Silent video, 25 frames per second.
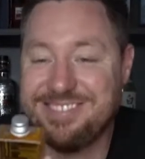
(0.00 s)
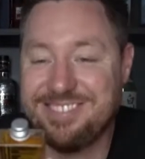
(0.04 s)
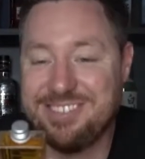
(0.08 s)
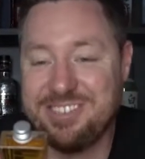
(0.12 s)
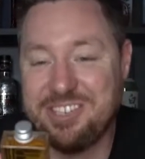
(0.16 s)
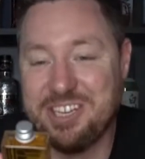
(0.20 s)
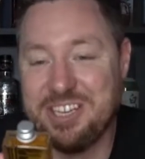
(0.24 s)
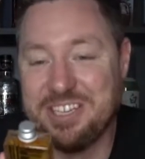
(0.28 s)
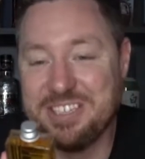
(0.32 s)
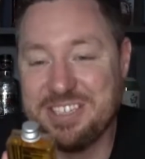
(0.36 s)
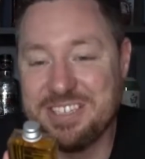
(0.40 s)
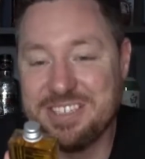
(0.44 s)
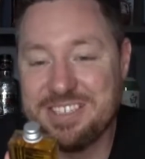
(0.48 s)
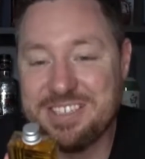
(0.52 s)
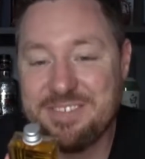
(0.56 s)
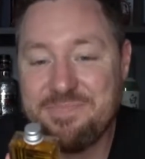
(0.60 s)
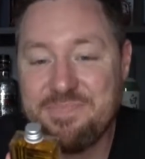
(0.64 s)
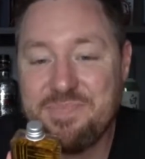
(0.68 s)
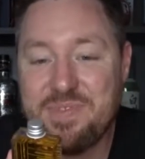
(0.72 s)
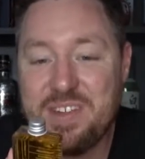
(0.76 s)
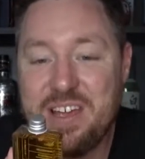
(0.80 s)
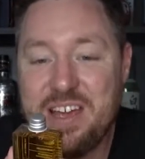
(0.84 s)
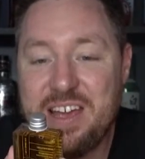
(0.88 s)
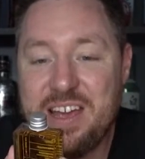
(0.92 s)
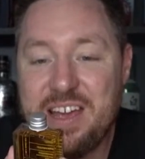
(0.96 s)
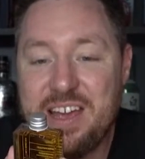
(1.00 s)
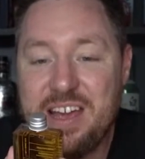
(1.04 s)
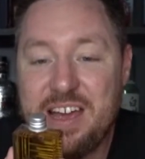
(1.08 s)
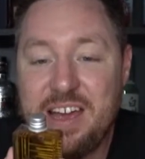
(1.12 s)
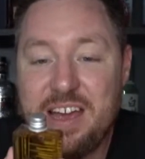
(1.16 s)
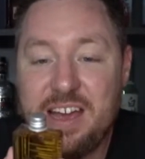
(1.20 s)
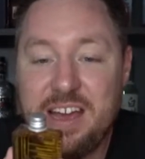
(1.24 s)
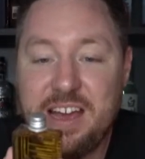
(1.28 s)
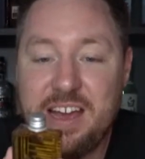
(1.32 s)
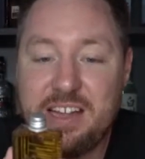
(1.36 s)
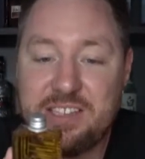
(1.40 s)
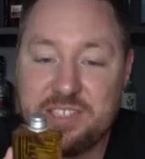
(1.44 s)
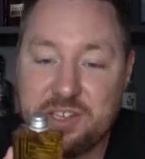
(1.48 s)
Jesus.
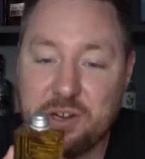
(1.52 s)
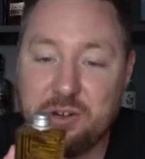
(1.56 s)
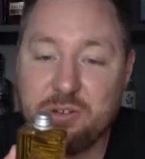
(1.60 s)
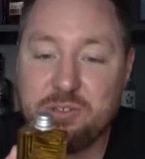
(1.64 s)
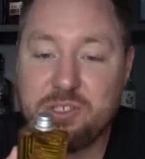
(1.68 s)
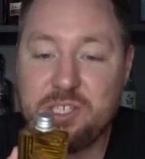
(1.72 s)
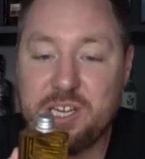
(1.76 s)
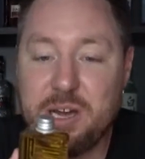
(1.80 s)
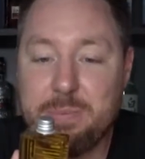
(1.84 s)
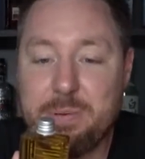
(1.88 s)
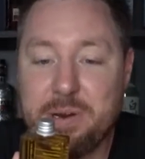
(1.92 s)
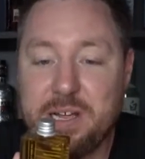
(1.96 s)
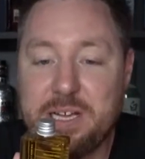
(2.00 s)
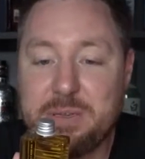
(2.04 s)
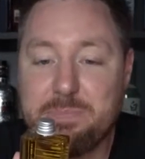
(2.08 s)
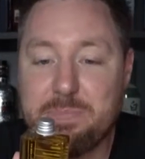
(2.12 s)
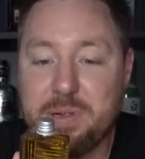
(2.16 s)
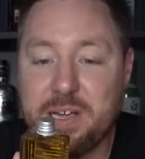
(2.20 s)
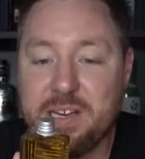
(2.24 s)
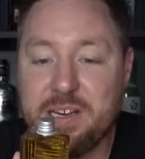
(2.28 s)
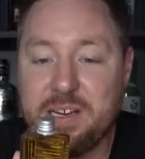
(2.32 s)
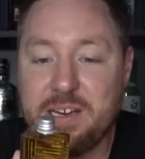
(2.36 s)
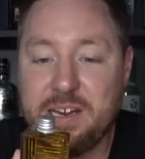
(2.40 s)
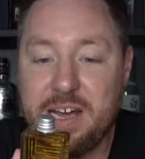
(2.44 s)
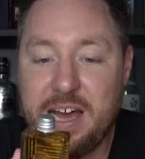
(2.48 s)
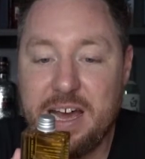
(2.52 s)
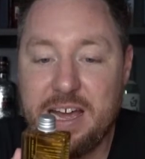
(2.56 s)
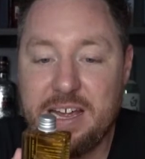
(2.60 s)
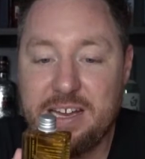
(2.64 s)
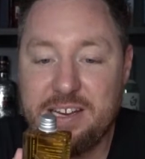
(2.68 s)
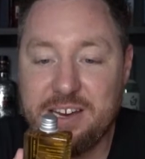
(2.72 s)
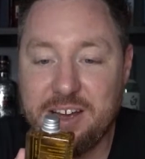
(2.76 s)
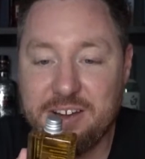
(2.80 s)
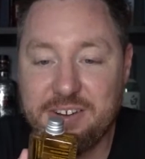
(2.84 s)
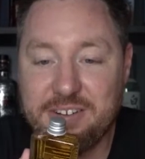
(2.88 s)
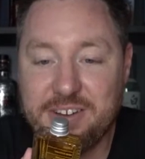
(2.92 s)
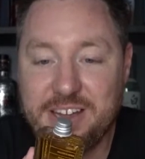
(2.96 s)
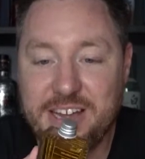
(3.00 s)
It's called Japanese Blended,
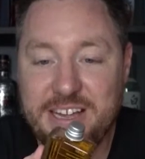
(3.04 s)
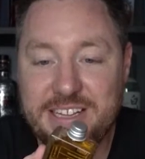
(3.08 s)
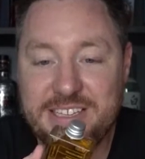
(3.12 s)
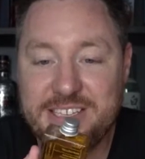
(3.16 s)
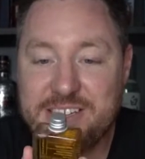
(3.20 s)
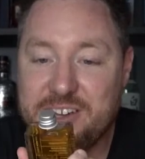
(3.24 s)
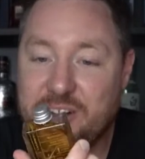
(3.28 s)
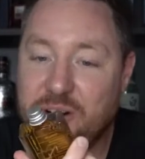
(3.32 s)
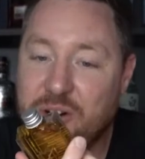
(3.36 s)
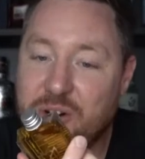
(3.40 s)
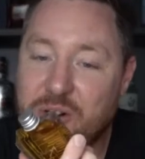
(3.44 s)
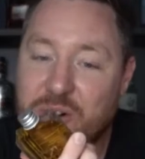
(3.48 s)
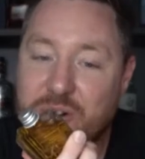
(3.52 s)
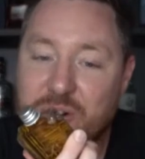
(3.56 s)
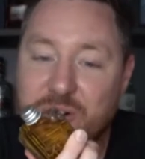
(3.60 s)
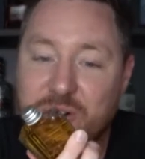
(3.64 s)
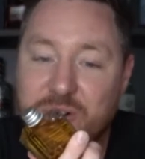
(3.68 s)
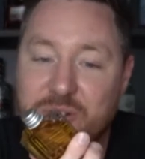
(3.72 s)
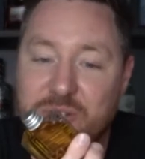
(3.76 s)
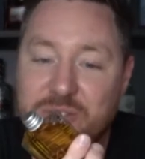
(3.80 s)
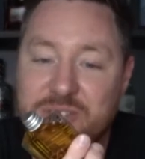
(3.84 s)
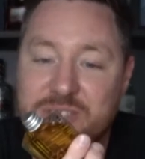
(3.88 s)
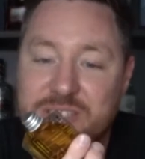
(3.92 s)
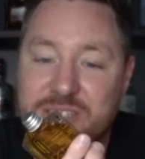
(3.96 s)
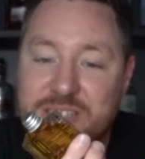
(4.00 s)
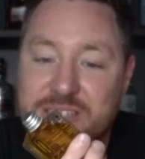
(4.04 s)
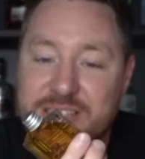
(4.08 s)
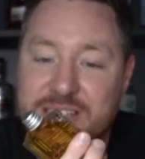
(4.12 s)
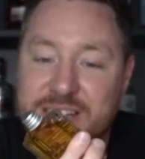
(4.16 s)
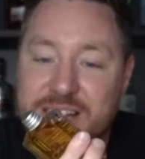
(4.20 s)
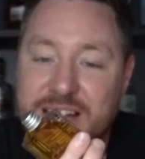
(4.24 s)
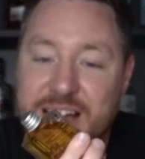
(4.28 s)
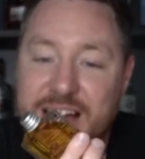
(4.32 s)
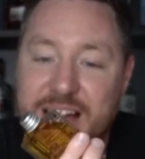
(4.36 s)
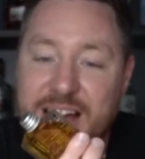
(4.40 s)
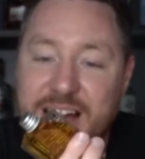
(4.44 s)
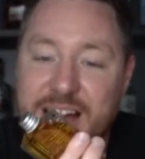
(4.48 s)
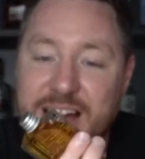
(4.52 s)
it's called
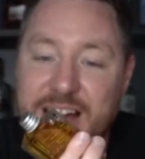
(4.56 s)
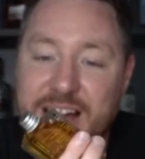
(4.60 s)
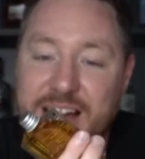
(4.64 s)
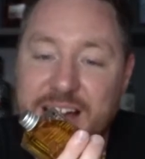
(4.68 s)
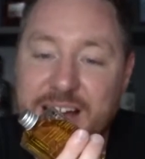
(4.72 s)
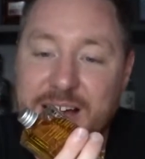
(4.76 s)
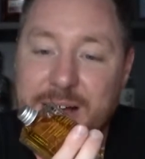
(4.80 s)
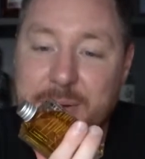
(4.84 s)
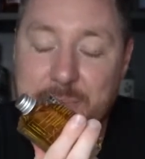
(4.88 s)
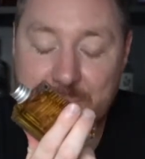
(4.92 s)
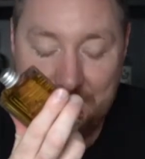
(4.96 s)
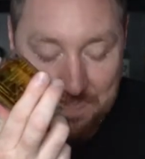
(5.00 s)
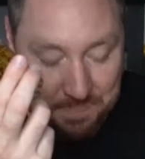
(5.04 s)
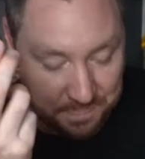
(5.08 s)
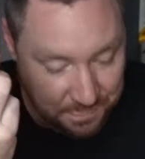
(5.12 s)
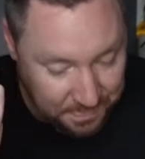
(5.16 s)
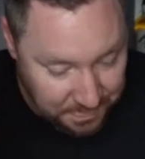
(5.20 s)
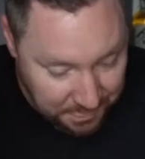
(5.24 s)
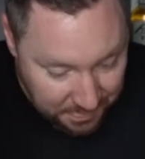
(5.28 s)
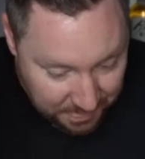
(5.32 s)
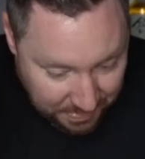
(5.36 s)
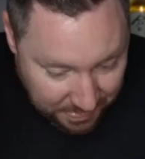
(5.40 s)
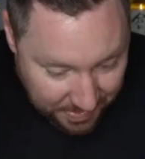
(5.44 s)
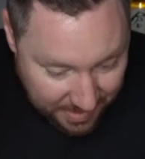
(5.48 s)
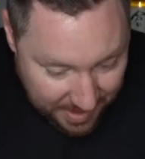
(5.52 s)
Kensei